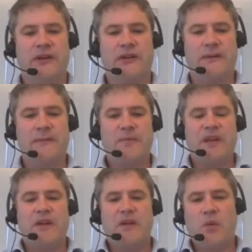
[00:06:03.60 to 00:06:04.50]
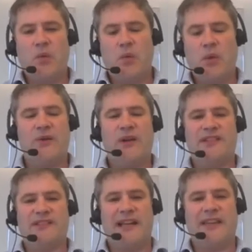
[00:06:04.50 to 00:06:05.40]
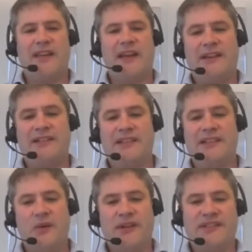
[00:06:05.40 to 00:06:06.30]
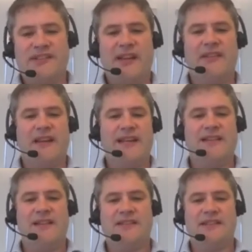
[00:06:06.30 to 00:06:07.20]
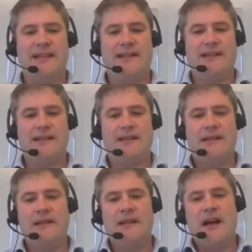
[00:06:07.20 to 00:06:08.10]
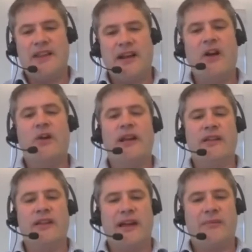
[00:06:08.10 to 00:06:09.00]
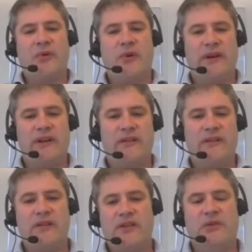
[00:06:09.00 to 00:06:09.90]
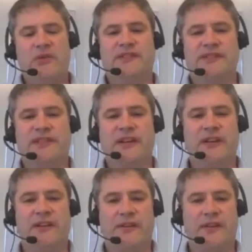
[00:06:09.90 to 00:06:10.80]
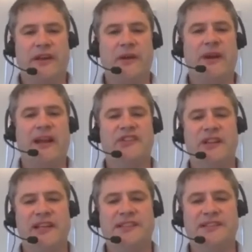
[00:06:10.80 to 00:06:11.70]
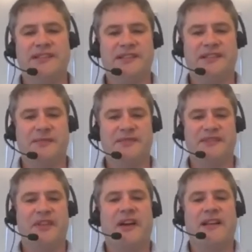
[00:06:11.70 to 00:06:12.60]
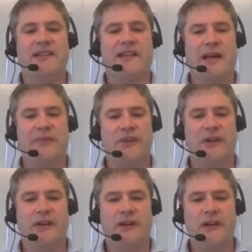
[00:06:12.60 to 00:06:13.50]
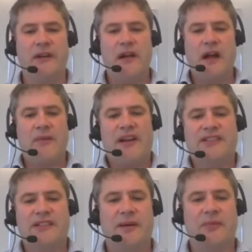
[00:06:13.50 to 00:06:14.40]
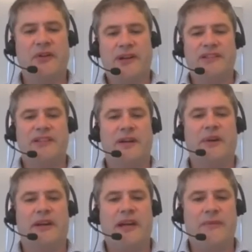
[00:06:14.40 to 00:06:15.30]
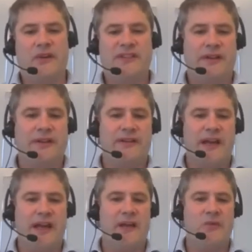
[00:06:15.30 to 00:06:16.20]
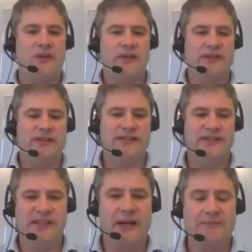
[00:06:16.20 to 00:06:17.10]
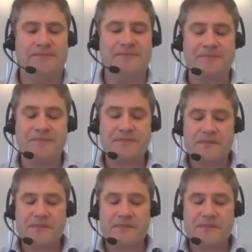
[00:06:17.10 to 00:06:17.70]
for it? When you understand that, or say you understand the data that's needed, and then only at that point you sort of starting to think, well, actually, these are the systems that I need to capture. I mean, example, kind of example I came across the other day was um,